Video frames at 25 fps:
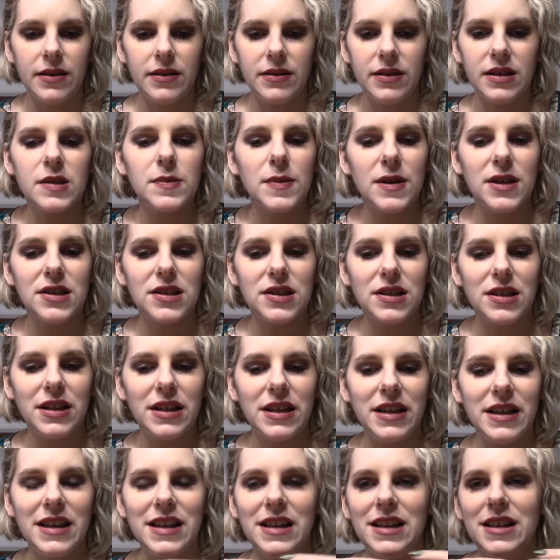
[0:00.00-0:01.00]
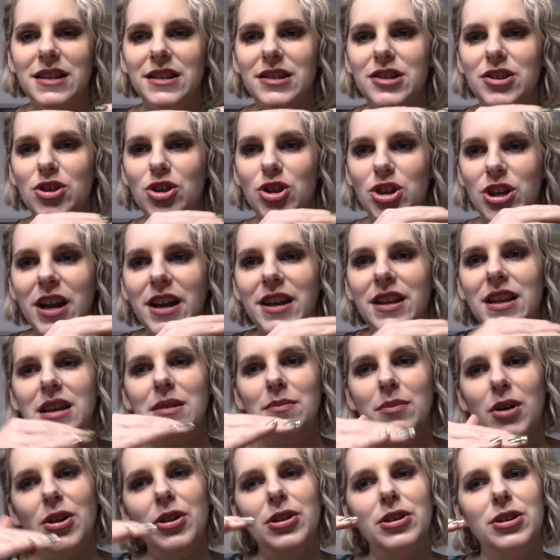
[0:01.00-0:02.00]
this basically is chaining
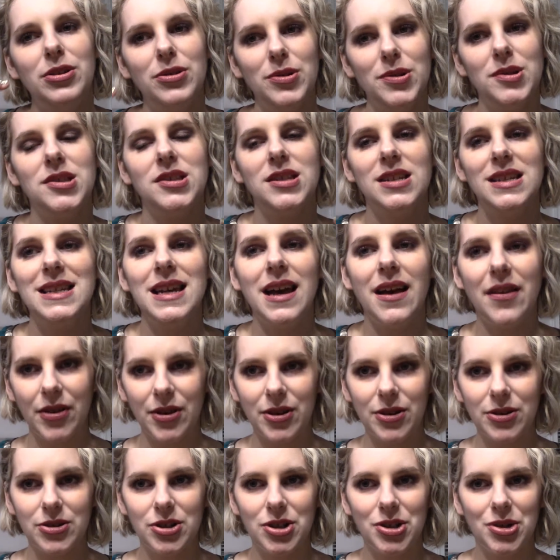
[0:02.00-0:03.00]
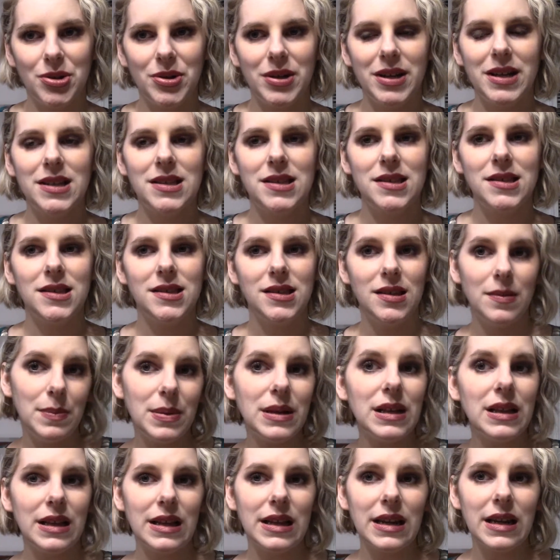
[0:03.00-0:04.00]
molecules together to create
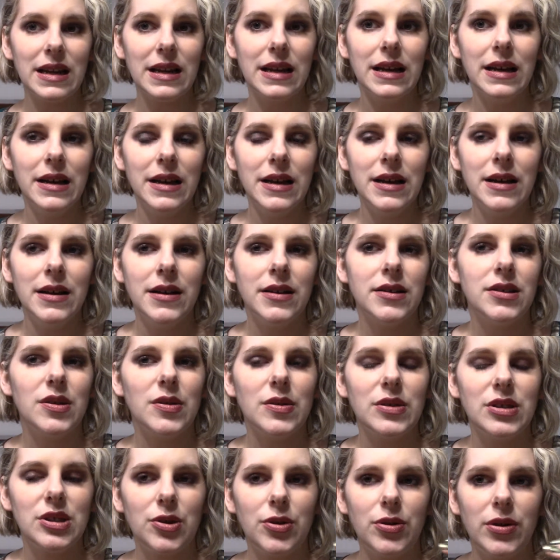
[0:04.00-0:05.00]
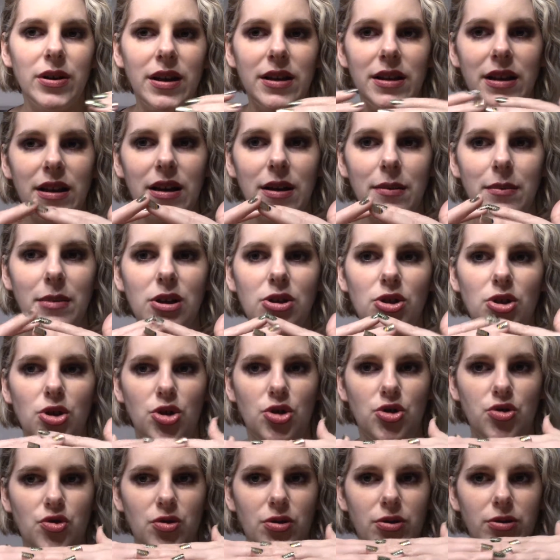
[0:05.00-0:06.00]
stability. So it's creating a much
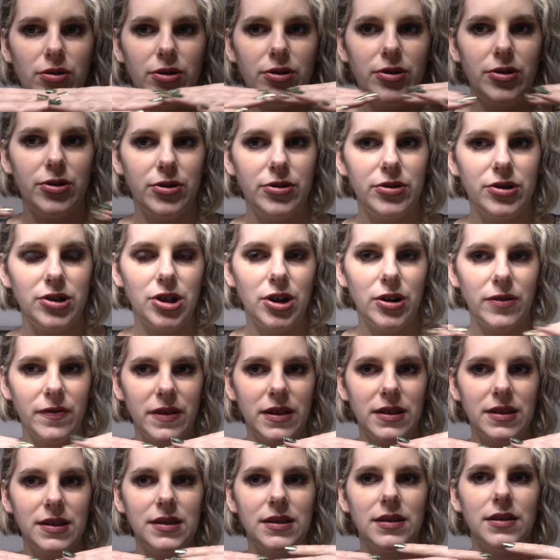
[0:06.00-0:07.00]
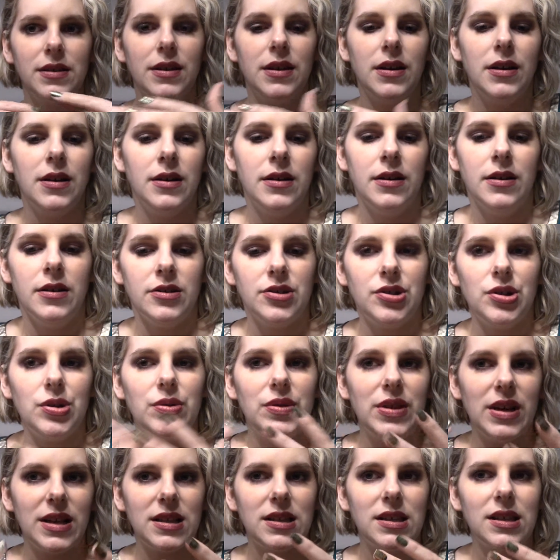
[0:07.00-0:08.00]
stronger surface. So
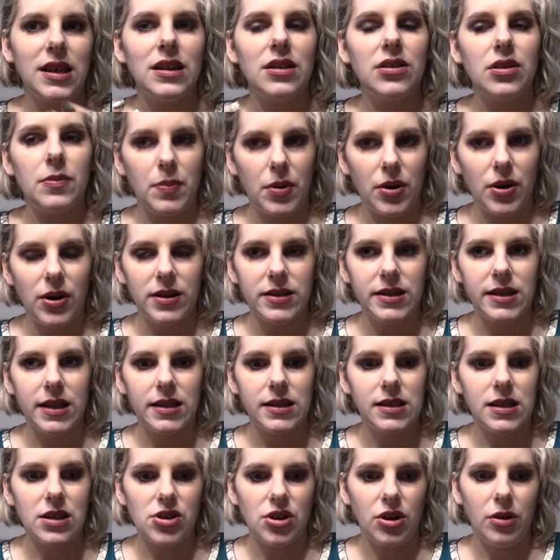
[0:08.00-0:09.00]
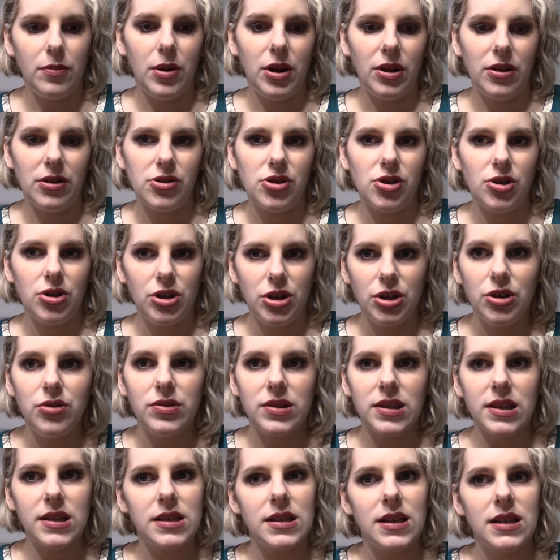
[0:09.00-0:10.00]
that's kind of the process that gel polish
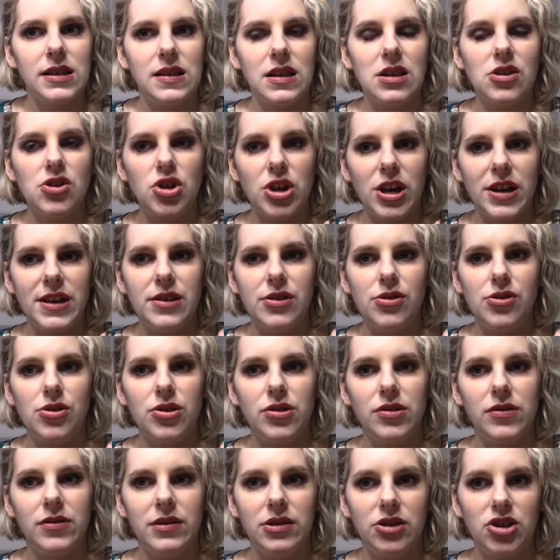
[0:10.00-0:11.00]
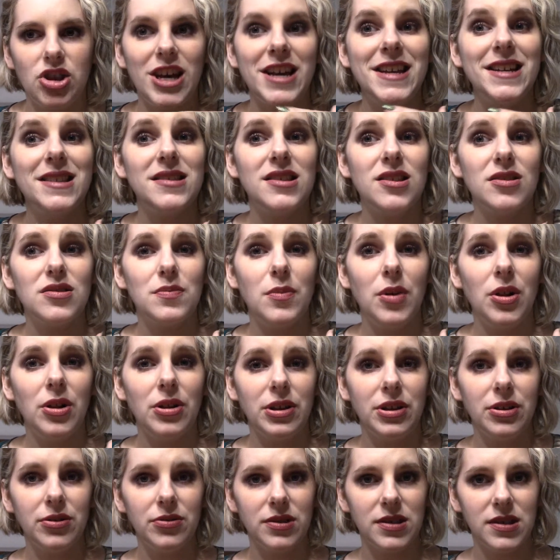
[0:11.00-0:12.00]
uses, is it chains those
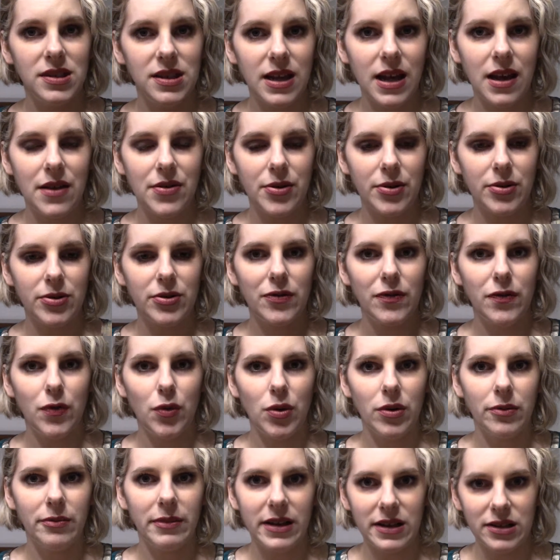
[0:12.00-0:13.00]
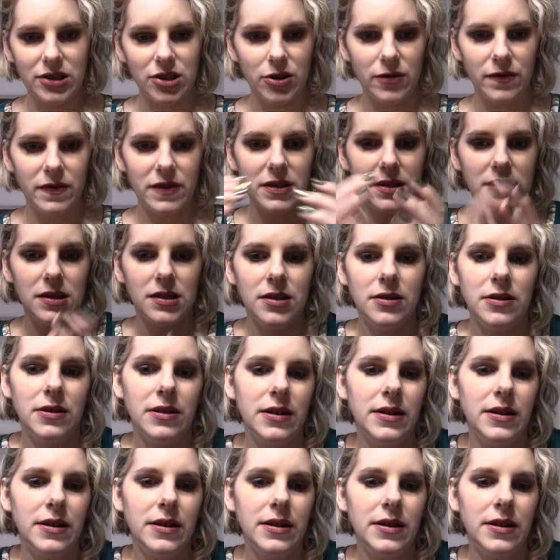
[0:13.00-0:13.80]
molecules together to form a surface.